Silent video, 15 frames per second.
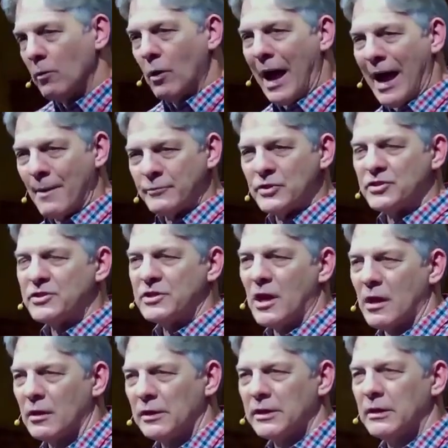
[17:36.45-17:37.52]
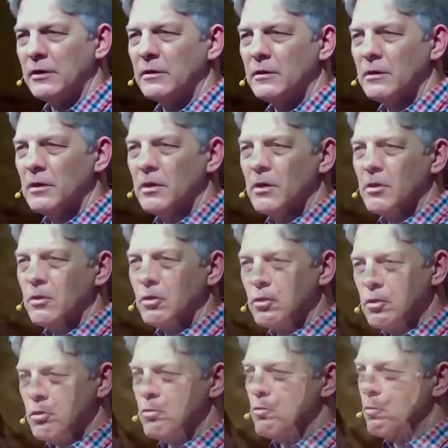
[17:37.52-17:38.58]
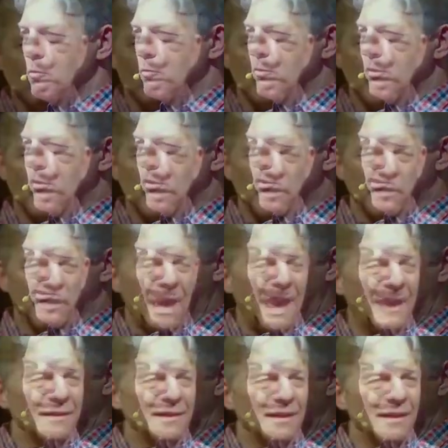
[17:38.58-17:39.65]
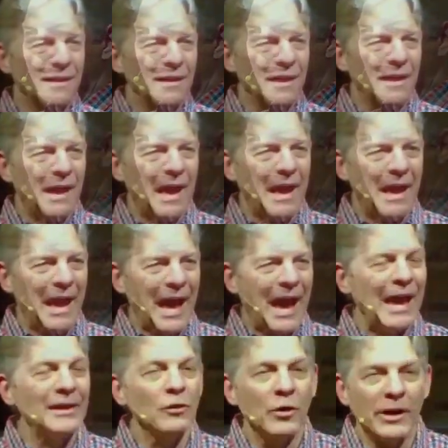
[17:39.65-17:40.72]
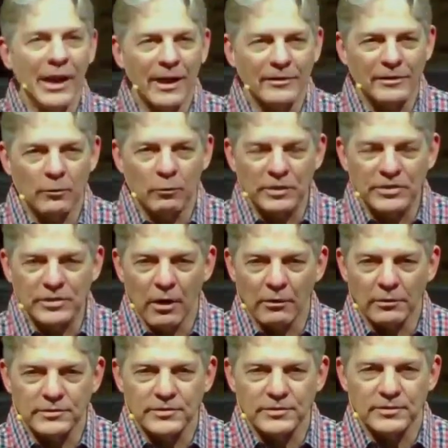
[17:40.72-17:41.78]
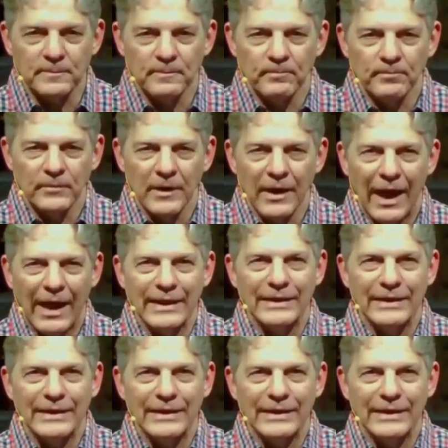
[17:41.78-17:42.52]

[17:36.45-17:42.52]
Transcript: Well, I'm just telling you that I look at the results.